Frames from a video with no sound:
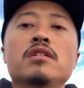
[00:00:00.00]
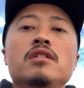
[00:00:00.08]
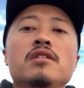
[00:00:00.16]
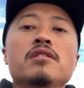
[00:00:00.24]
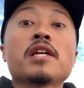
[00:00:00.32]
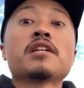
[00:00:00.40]

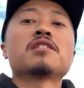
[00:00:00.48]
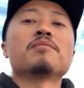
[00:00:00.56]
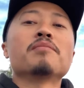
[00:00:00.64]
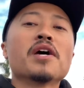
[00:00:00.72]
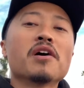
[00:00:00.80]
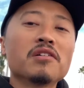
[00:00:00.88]
Thanks to
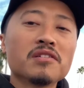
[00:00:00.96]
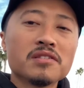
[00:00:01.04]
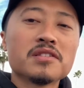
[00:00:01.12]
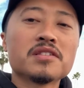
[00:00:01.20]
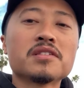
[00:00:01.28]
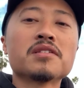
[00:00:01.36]
Mel,
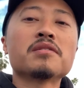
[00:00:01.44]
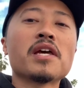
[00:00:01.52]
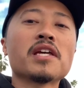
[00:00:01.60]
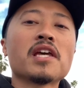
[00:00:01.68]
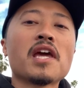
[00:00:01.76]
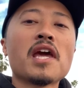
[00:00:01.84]

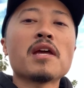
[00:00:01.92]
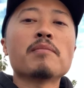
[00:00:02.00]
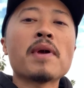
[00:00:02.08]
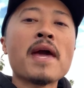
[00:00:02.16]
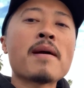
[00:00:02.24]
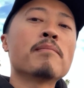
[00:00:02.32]
aka
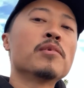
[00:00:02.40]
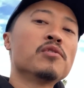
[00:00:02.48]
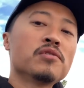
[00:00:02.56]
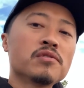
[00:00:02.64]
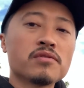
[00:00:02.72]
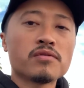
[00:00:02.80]
baaambol,
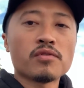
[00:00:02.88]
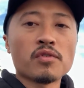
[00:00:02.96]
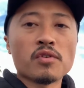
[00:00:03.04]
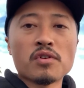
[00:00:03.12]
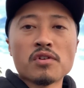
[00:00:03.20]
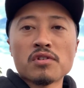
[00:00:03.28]

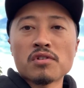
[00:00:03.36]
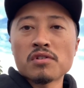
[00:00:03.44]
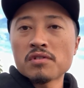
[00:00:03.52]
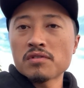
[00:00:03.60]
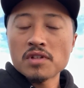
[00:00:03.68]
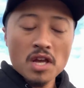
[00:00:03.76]
for
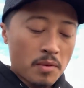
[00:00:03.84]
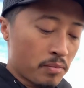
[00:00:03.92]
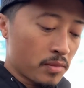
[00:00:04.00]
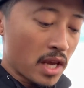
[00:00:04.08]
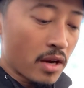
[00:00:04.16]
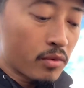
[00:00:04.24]
helping me
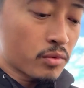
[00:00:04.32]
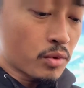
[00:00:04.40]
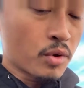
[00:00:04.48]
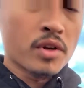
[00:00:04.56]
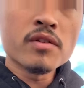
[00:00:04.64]
out with recording the